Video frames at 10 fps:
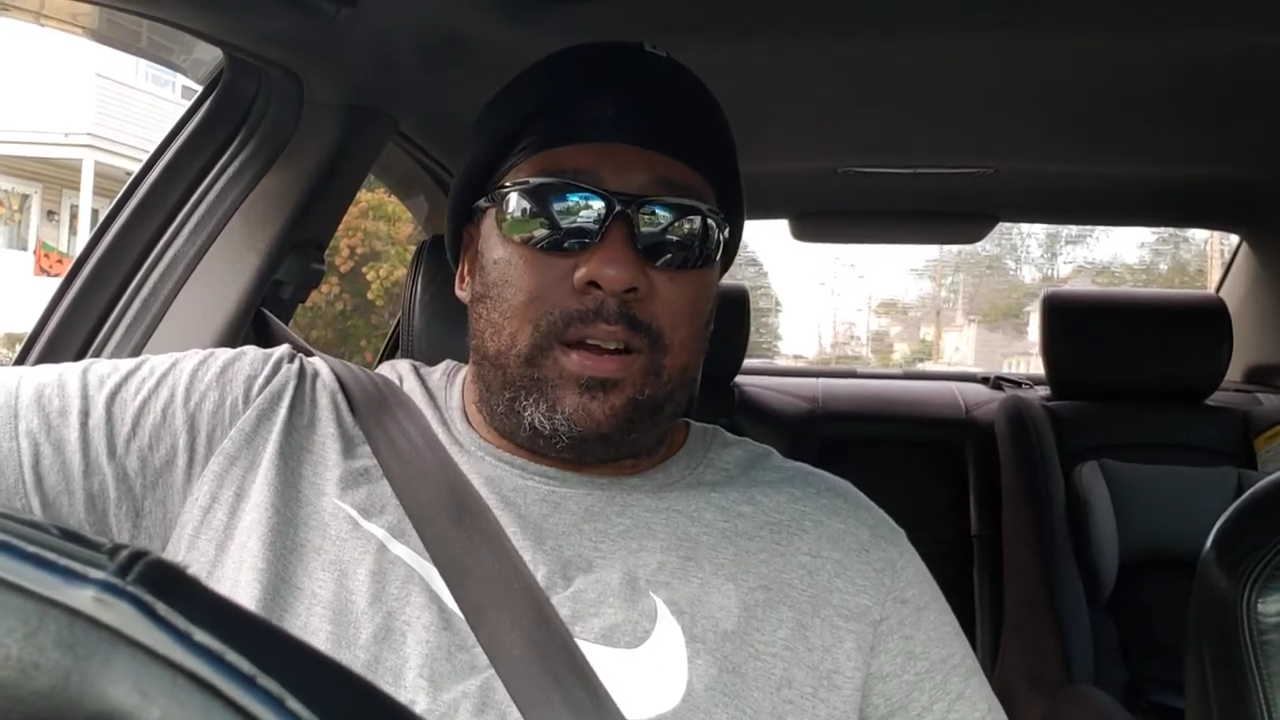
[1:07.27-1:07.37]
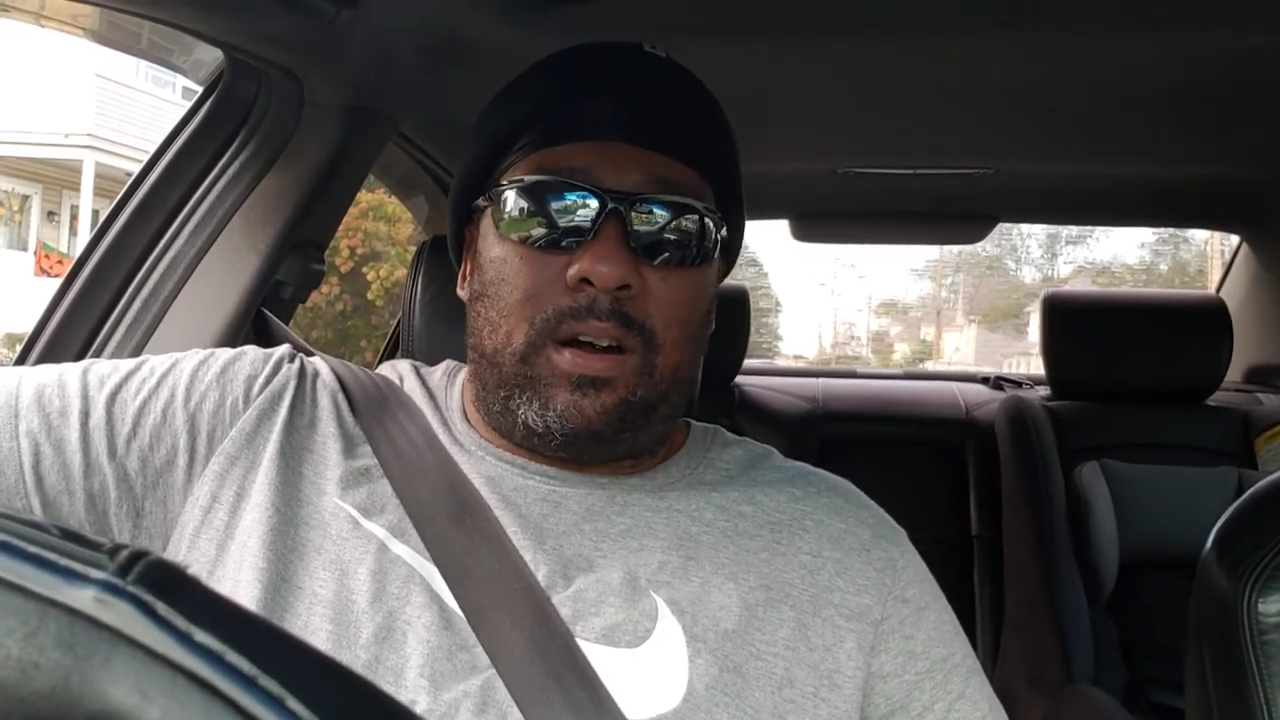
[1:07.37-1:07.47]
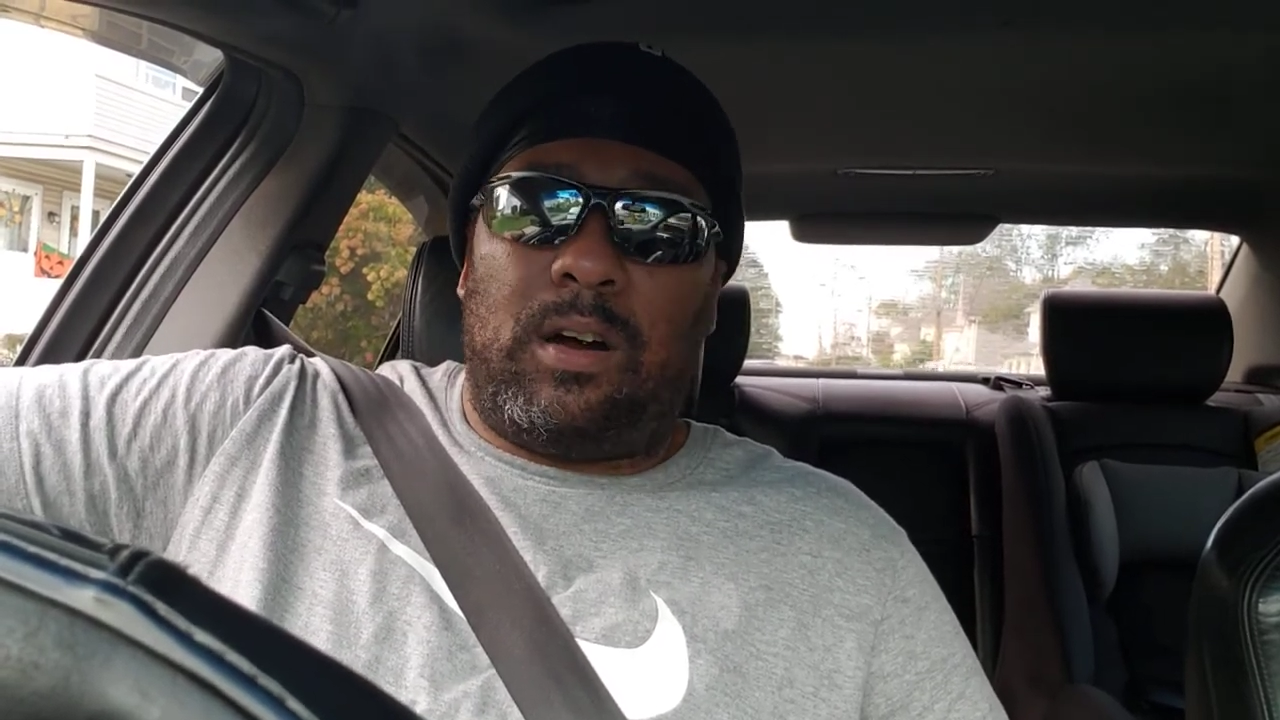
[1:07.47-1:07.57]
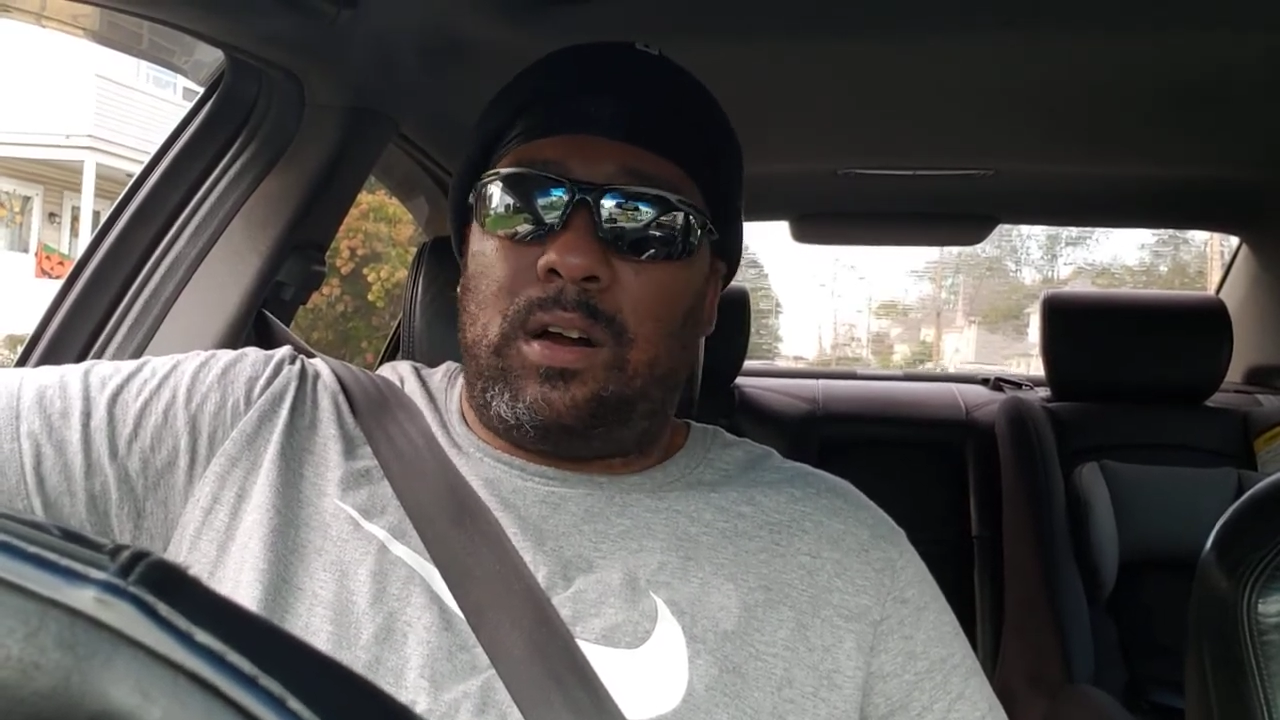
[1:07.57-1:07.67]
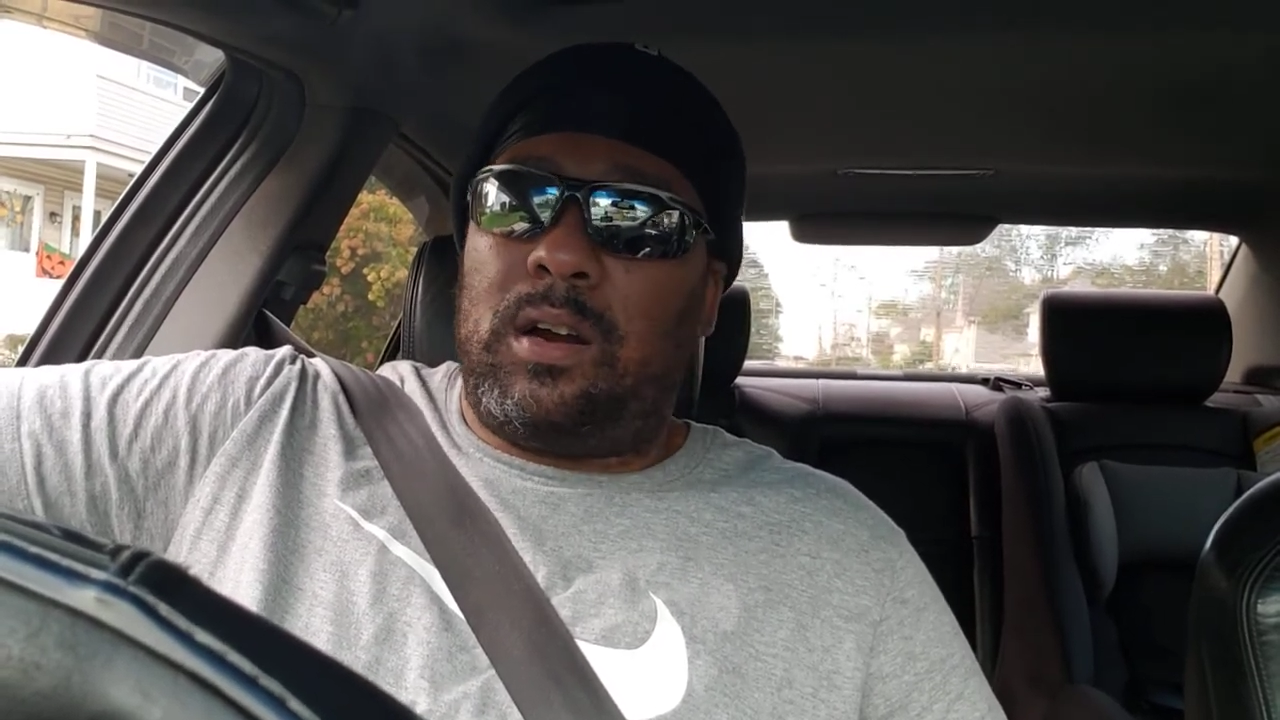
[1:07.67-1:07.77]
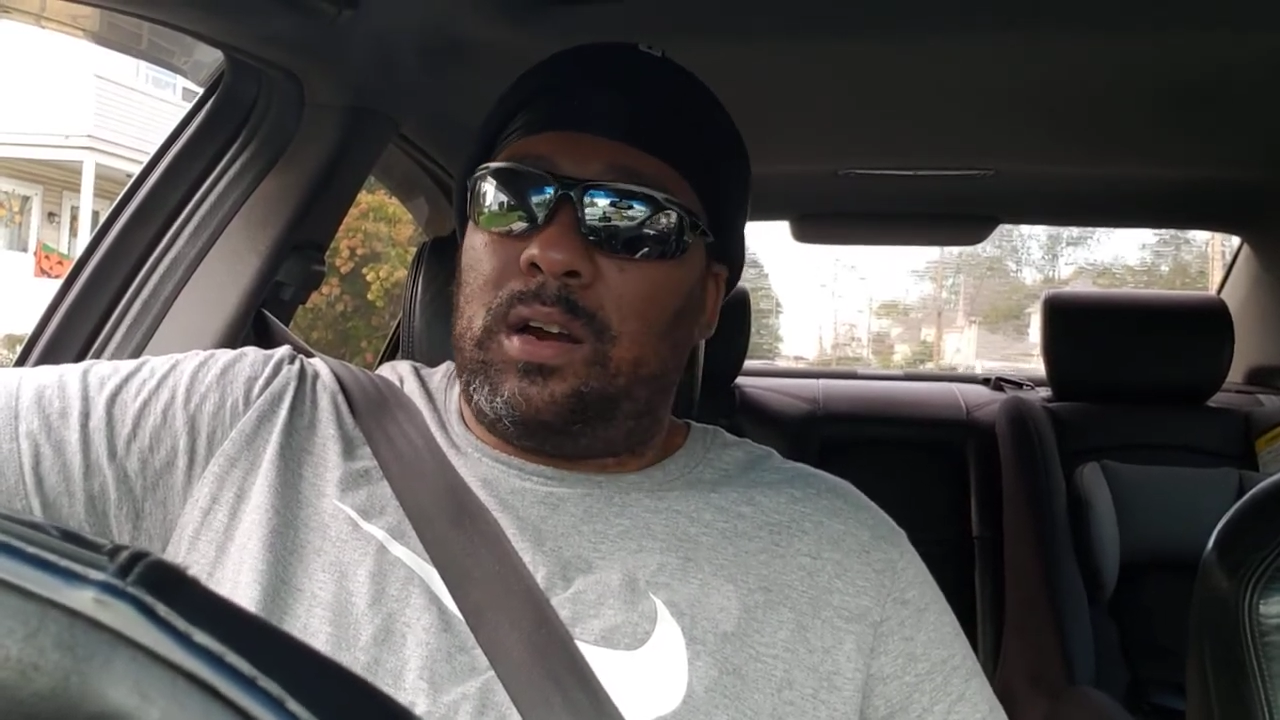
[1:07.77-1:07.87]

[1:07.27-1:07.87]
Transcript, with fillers: are